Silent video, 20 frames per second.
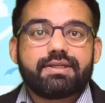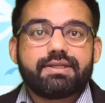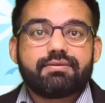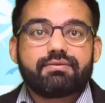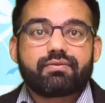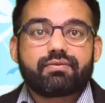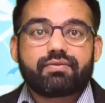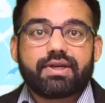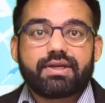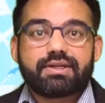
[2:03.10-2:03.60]

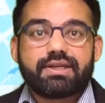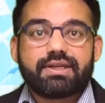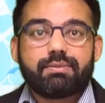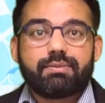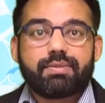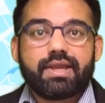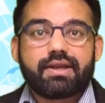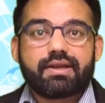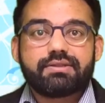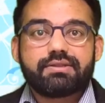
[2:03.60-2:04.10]
friendly
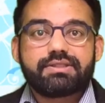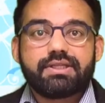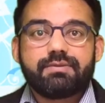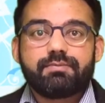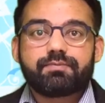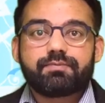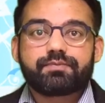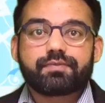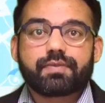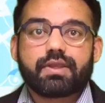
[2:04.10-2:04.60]
packaging,
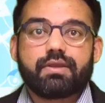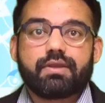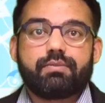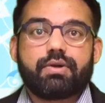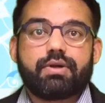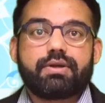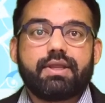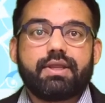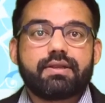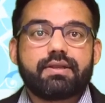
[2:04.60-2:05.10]

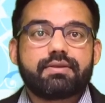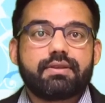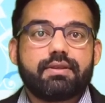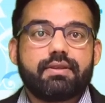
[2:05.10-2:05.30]
protect